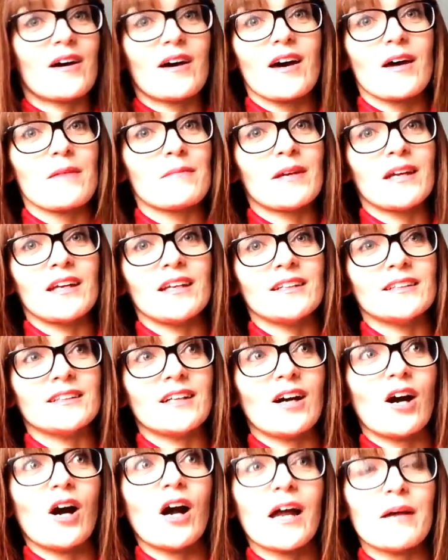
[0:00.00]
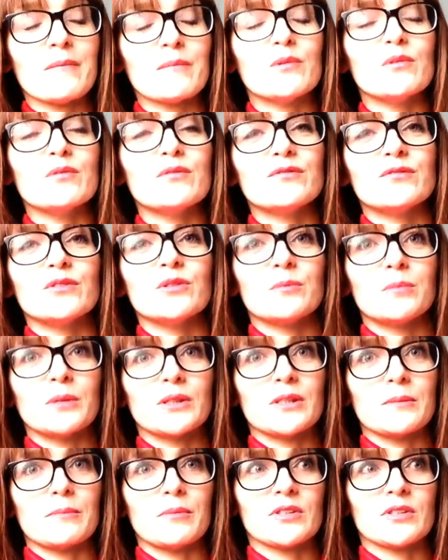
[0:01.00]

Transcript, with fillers: I mean, I am all for body